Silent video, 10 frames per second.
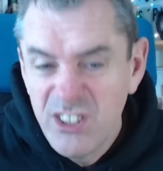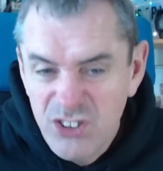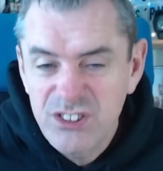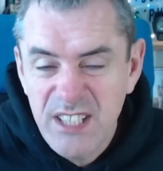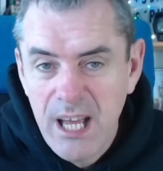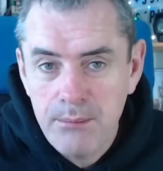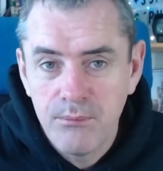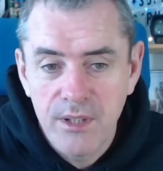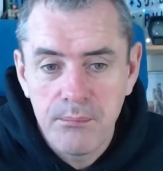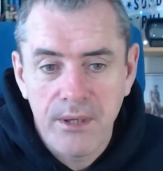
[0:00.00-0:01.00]
Doesn't happen
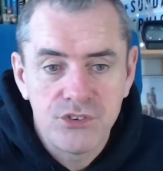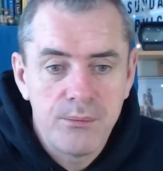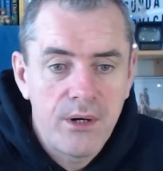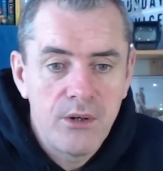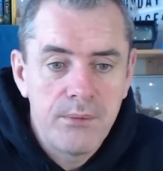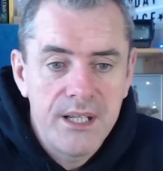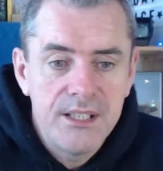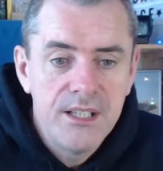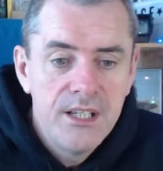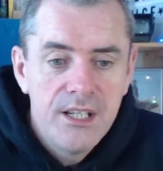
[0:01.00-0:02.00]
with a battery powered plane
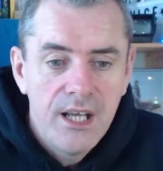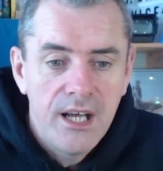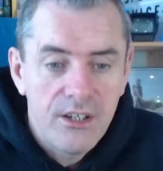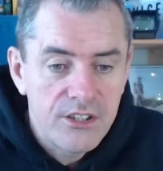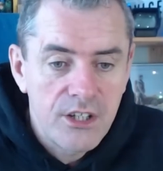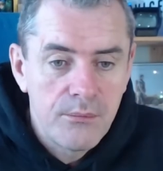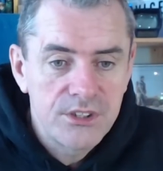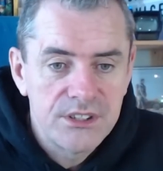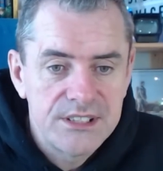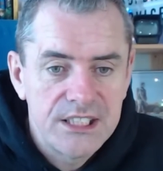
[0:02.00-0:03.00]
on a
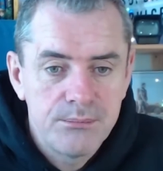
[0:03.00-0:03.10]
commercial sense,